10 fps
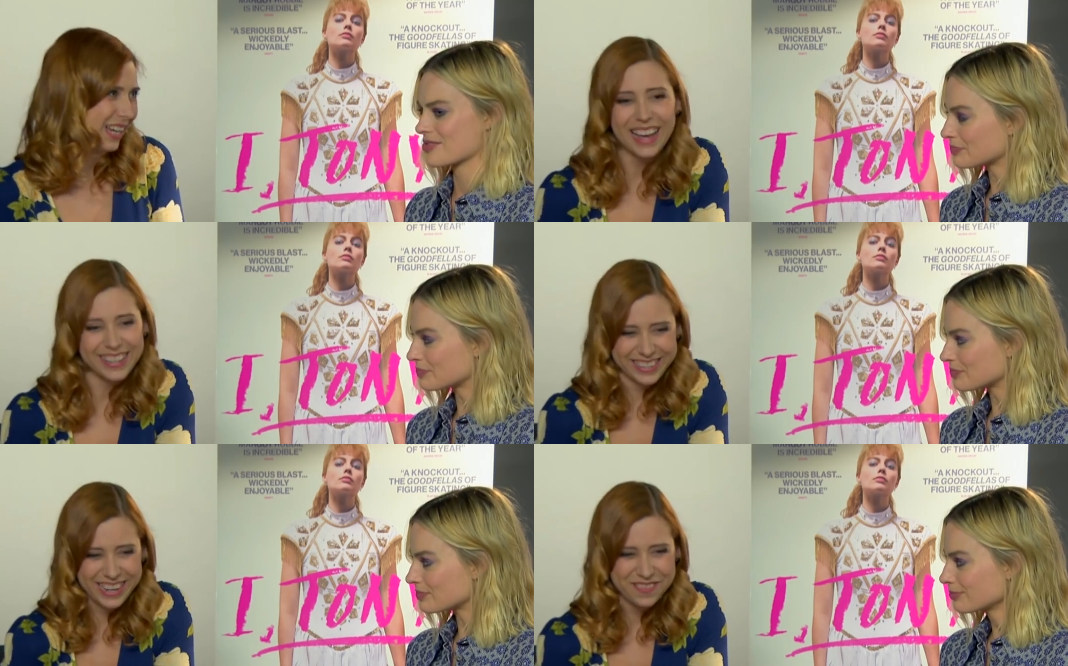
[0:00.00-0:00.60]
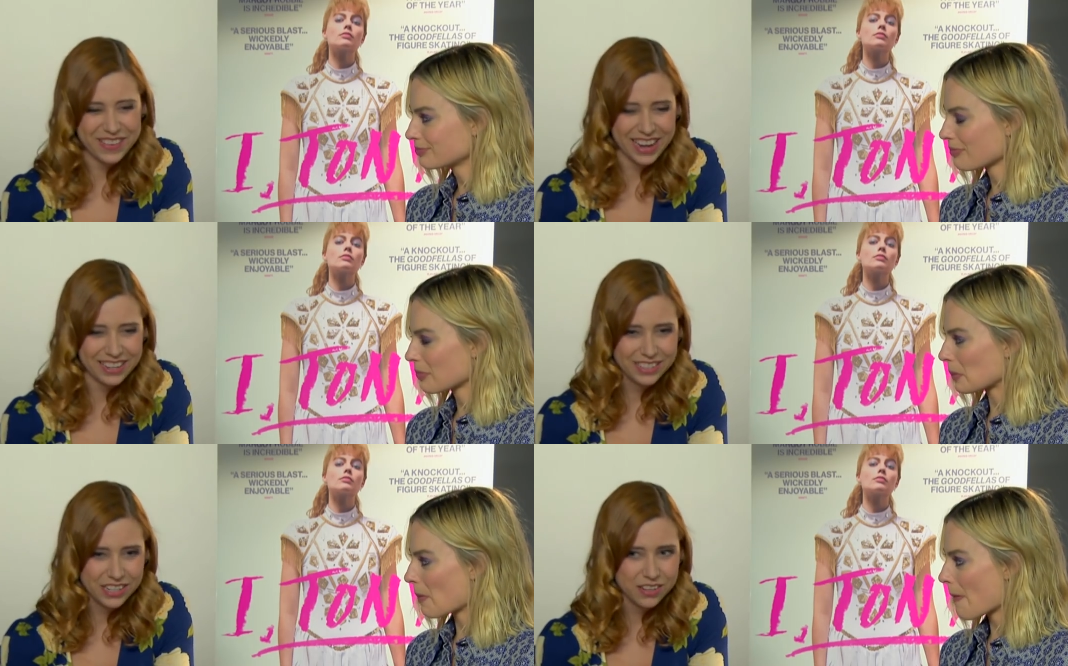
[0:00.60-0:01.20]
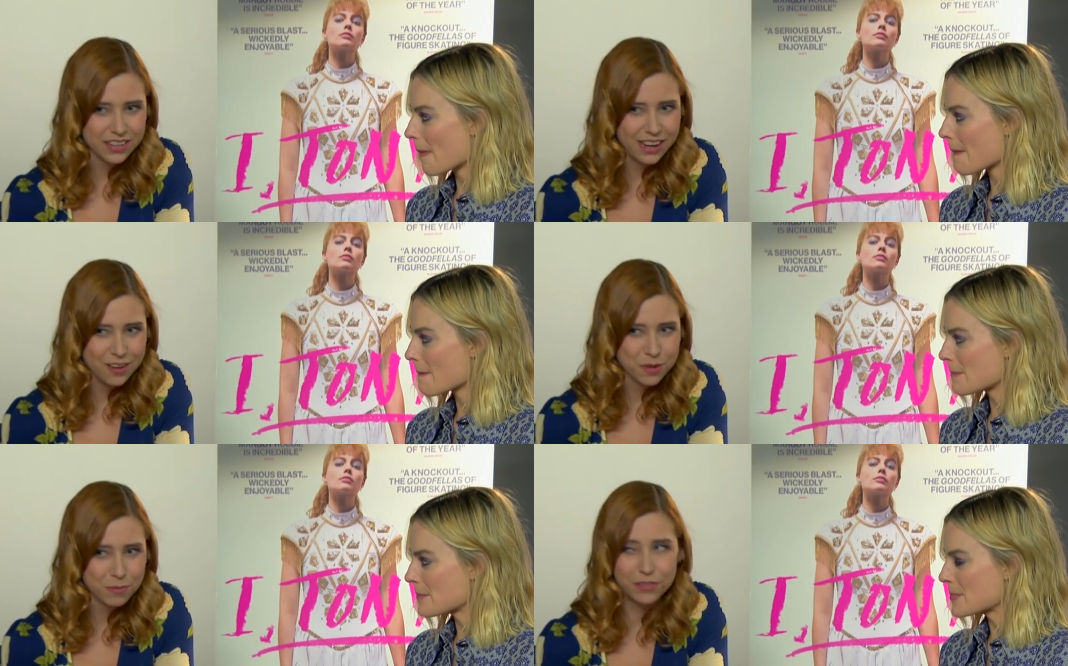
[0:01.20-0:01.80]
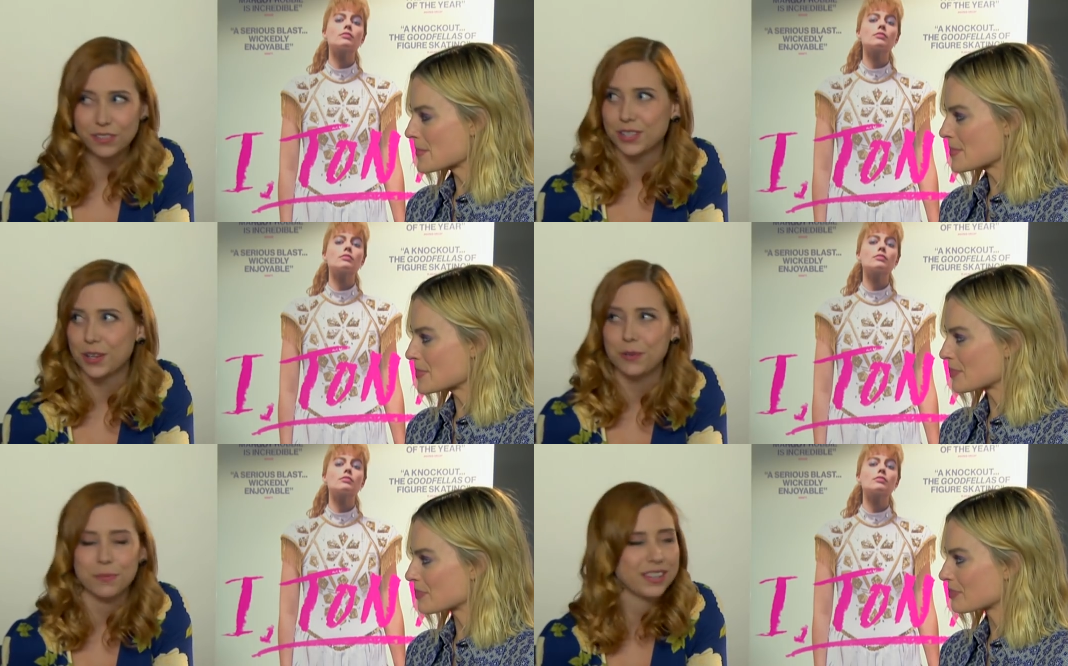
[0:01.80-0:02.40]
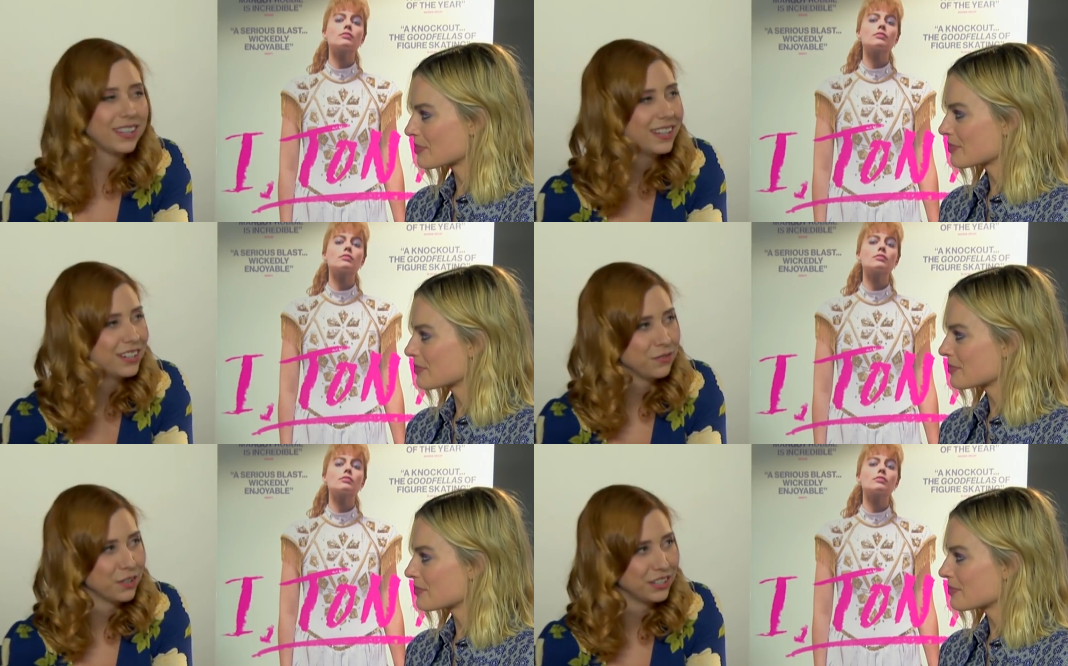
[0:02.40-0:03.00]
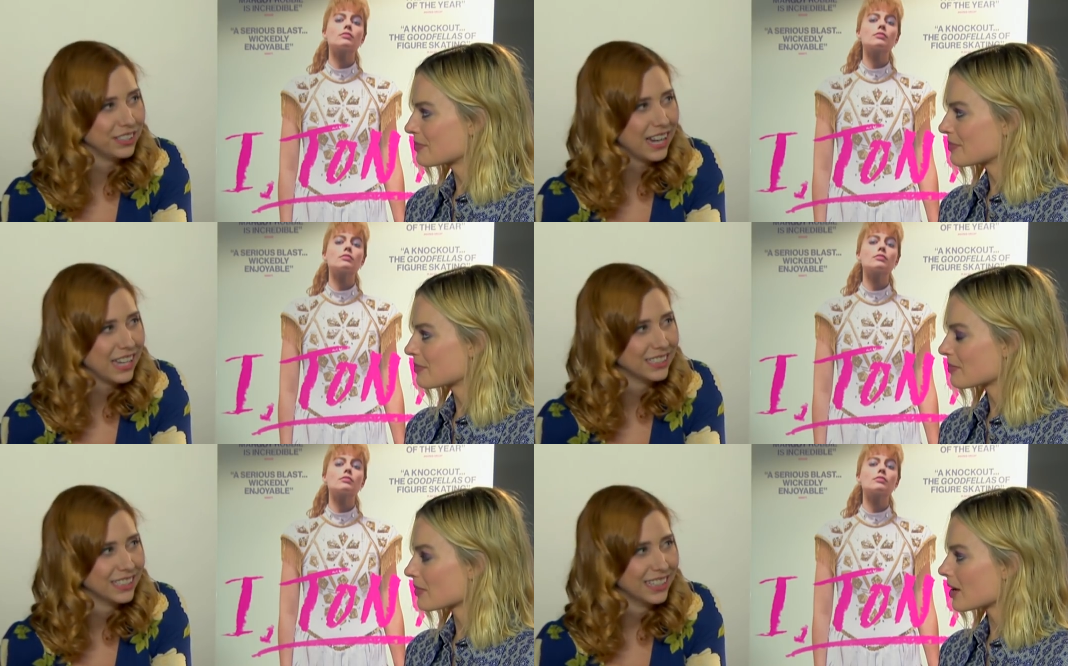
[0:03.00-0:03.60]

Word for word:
Speaker 1: No. Last time I had you, you gave me a bit of a scoop, I think, inadvertently.